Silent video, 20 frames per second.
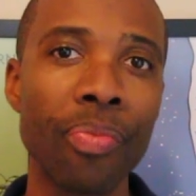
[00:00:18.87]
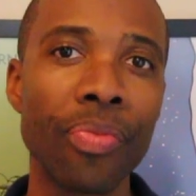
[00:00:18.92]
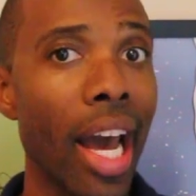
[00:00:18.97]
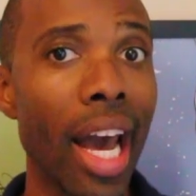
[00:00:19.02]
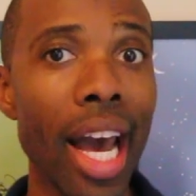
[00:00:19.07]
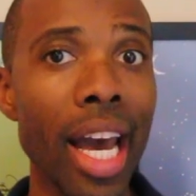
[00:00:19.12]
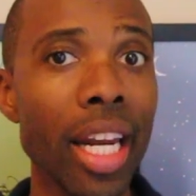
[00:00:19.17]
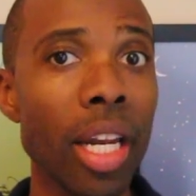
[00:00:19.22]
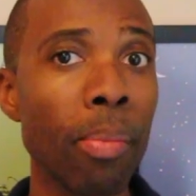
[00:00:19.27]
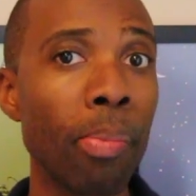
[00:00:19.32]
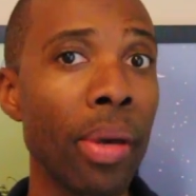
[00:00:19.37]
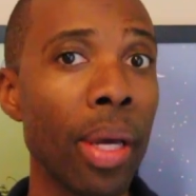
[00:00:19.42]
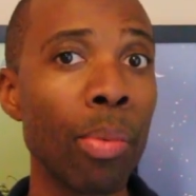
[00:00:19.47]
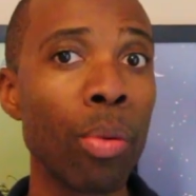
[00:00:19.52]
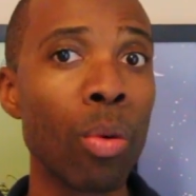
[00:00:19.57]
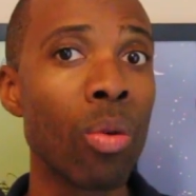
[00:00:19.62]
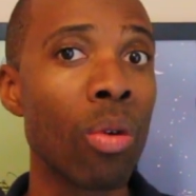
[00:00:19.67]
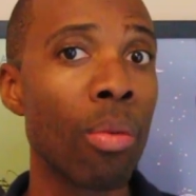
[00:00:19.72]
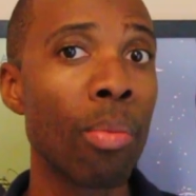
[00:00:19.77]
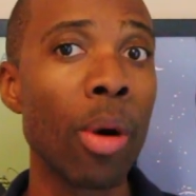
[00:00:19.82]
And in
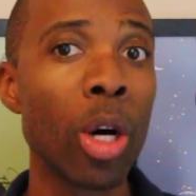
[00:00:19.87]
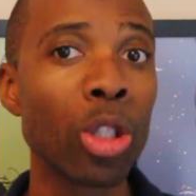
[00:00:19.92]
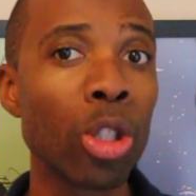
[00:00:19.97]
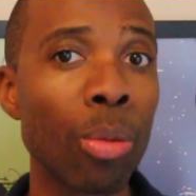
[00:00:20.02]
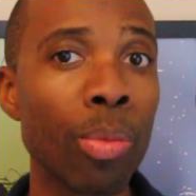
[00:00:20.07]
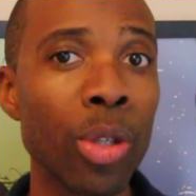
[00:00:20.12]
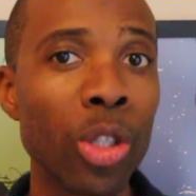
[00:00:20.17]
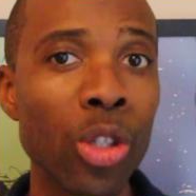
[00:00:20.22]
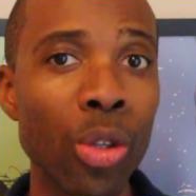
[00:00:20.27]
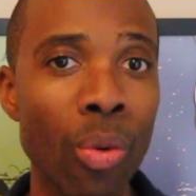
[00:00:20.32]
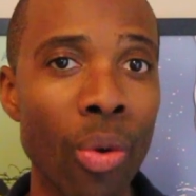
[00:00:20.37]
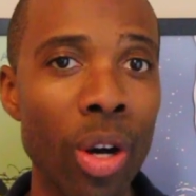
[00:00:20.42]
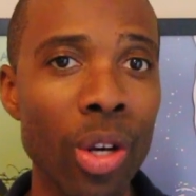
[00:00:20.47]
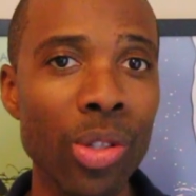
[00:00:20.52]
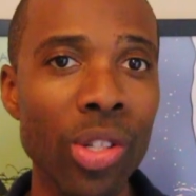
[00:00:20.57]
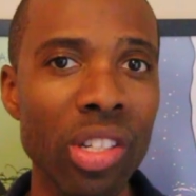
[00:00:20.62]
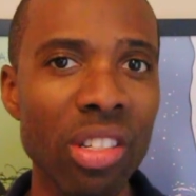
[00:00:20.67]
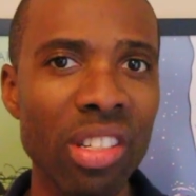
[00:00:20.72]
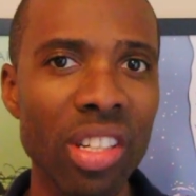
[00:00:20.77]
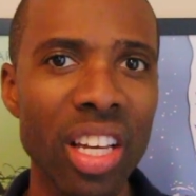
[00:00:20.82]
people with multiple
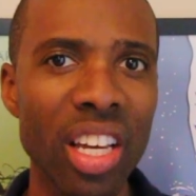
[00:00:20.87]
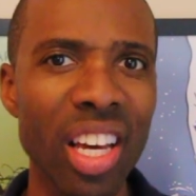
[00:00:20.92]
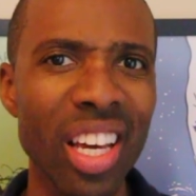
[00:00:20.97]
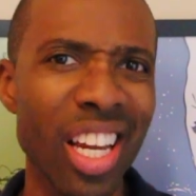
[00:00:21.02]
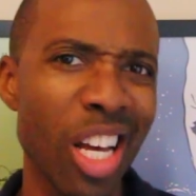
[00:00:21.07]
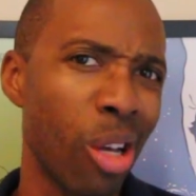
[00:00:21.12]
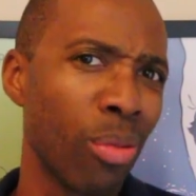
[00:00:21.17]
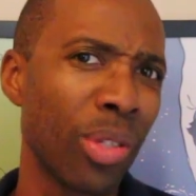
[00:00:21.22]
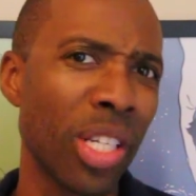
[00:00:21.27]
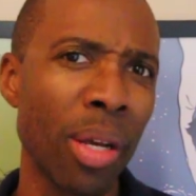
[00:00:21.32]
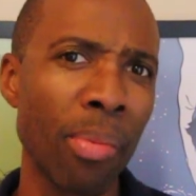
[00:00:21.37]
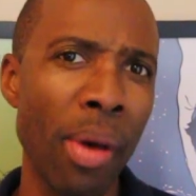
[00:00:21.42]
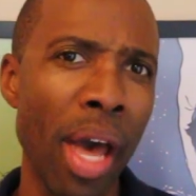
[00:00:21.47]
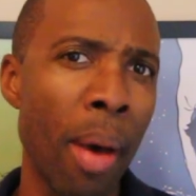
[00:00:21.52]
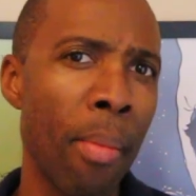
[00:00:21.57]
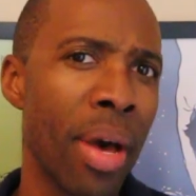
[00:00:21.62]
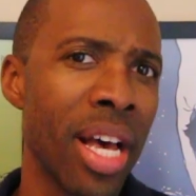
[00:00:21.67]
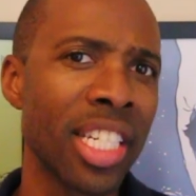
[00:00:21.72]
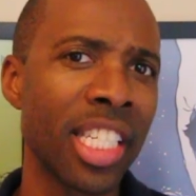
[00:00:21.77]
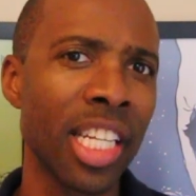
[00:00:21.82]
sclerosis, it helps some
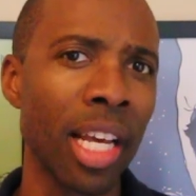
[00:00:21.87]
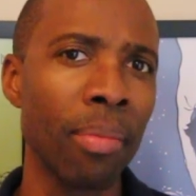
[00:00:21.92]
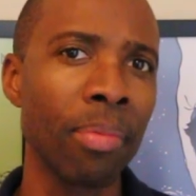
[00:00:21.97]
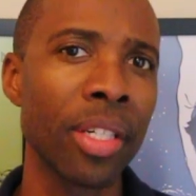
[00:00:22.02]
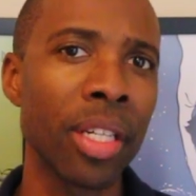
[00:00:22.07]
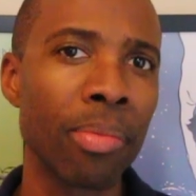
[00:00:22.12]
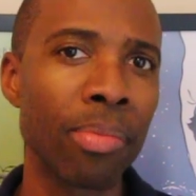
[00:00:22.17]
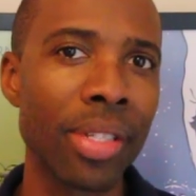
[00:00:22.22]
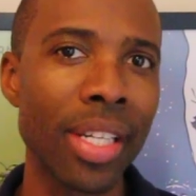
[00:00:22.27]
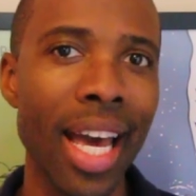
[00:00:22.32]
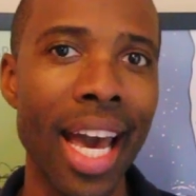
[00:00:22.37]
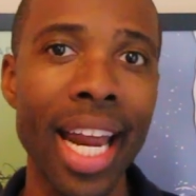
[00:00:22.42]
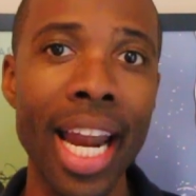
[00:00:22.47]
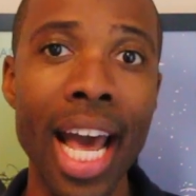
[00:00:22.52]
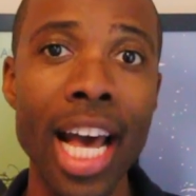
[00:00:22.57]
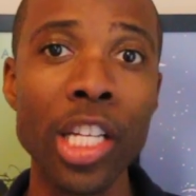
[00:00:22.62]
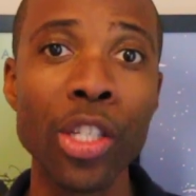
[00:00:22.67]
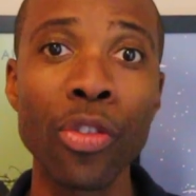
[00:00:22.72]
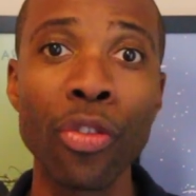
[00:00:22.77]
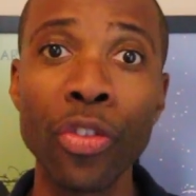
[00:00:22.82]
MS symptoms and
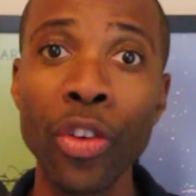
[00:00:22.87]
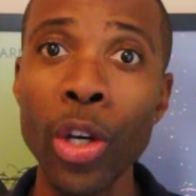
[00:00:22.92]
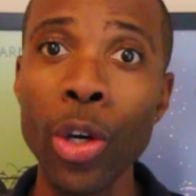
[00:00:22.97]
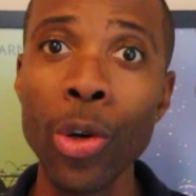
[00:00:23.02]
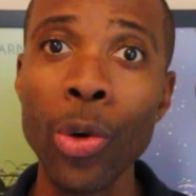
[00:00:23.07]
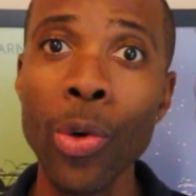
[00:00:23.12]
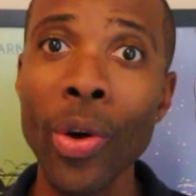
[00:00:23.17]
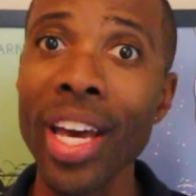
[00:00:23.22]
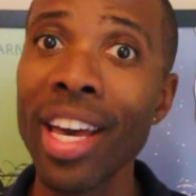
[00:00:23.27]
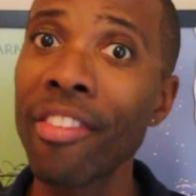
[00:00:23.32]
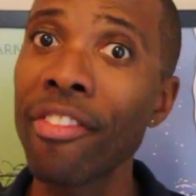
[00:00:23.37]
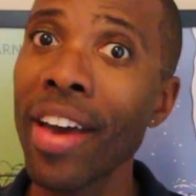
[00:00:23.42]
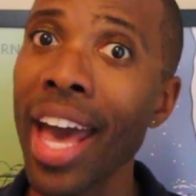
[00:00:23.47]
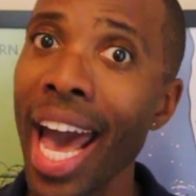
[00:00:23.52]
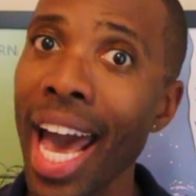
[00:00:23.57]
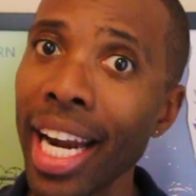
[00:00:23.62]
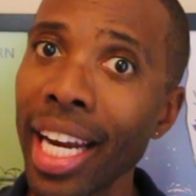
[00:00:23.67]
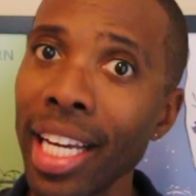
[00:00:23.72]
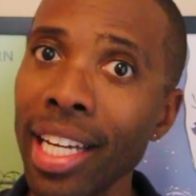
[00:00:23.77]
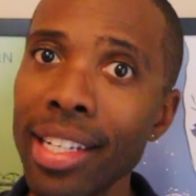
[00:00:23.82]
has few, if
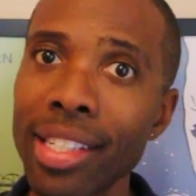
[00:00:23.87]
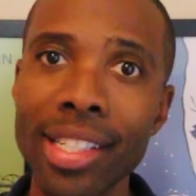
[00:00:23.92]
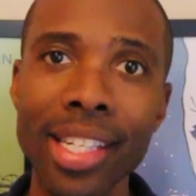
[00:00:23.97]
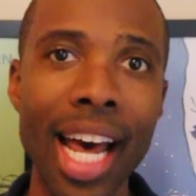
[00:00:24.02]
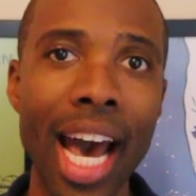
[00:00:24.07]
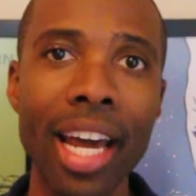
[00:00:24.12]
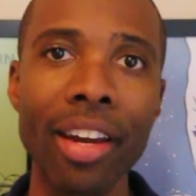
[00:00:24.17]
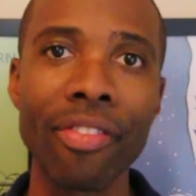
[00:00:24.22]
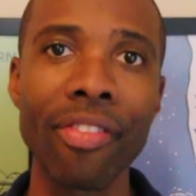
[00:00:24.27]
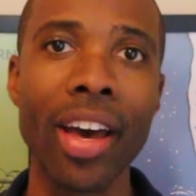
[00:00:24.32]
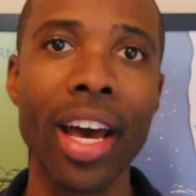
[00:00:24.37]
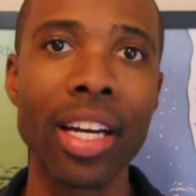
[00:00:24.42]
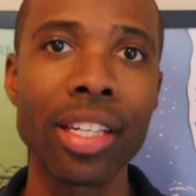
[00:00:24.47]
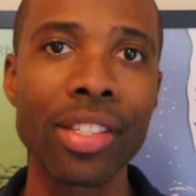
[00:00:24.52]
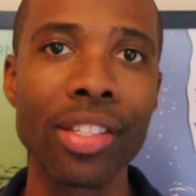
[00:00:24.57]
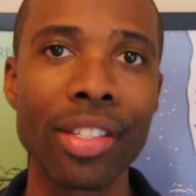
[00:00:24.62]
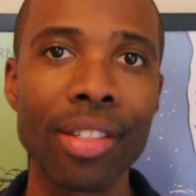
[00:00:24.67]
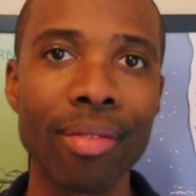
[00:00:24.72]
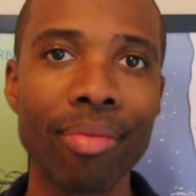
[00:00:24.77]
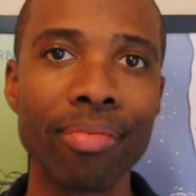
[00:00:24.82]
any, side
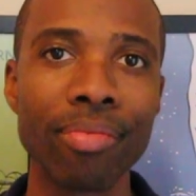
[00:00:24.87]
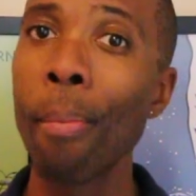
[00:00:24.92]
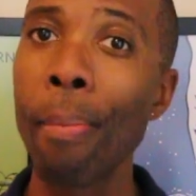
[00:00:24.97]
effects.